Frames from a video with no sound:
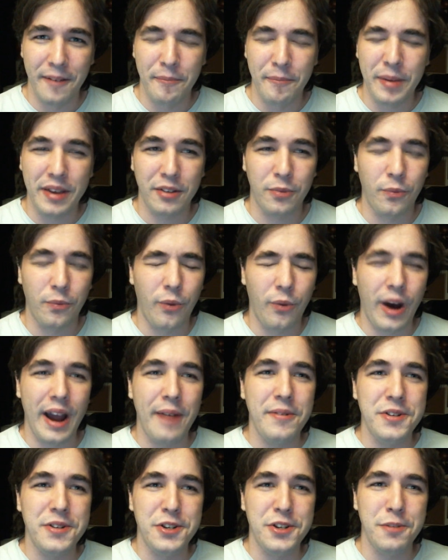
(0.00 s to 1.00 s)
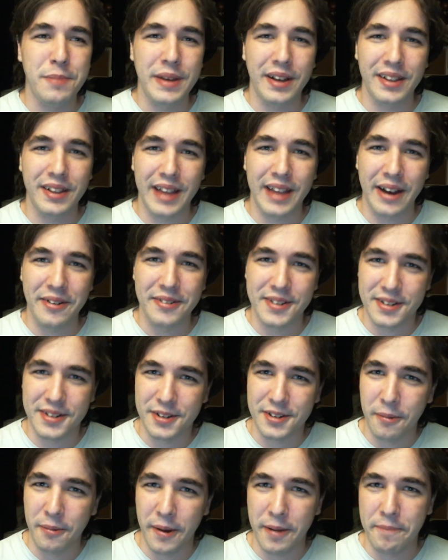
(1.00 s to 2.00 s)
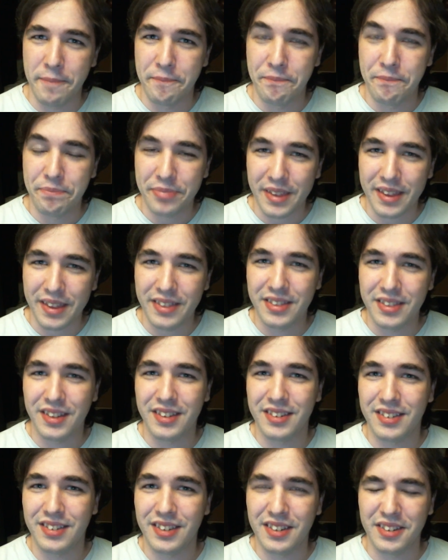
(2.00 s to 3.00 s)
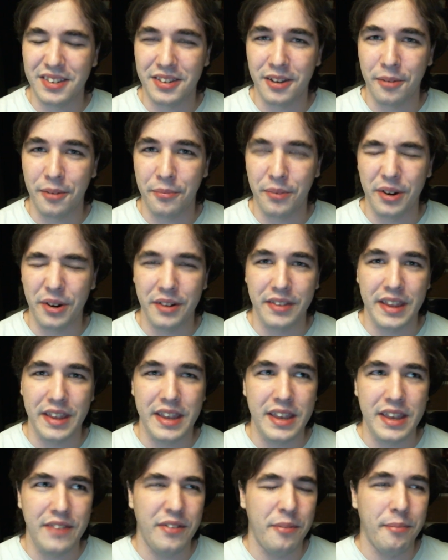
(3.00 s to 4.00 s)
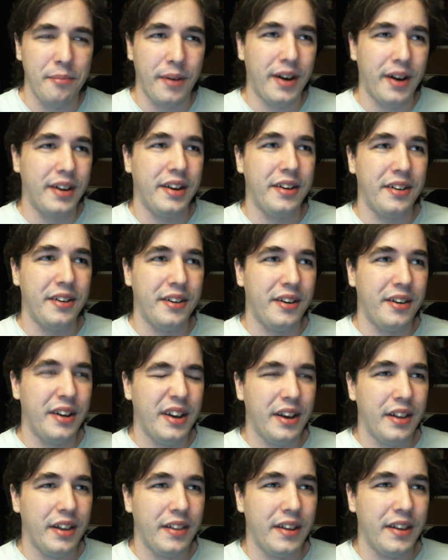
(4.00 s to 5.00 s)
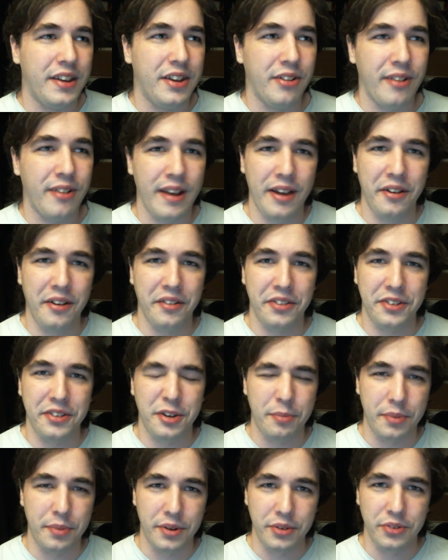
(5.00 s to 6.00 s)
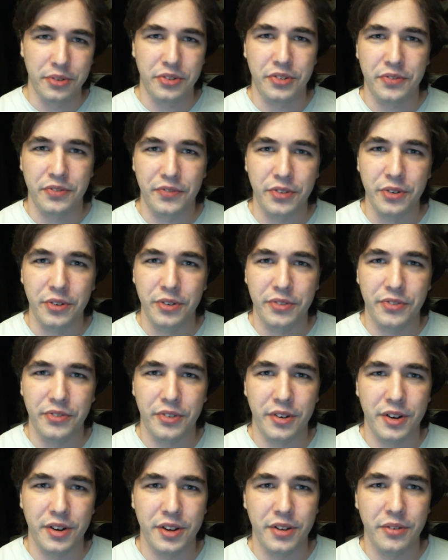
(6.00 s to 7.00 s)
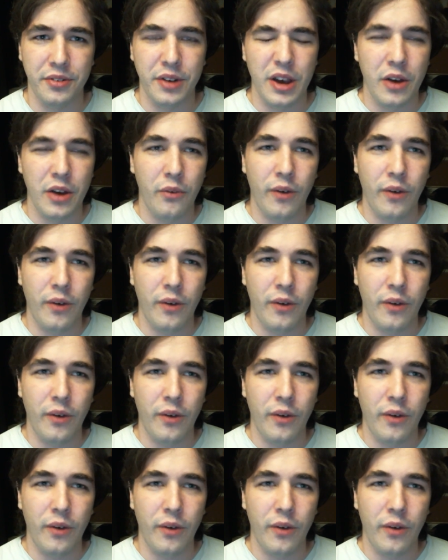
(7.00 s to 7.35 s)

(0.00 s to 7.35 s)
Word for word: because why would you be allowed to do it in this system where they even monitor like your health to produce food for you.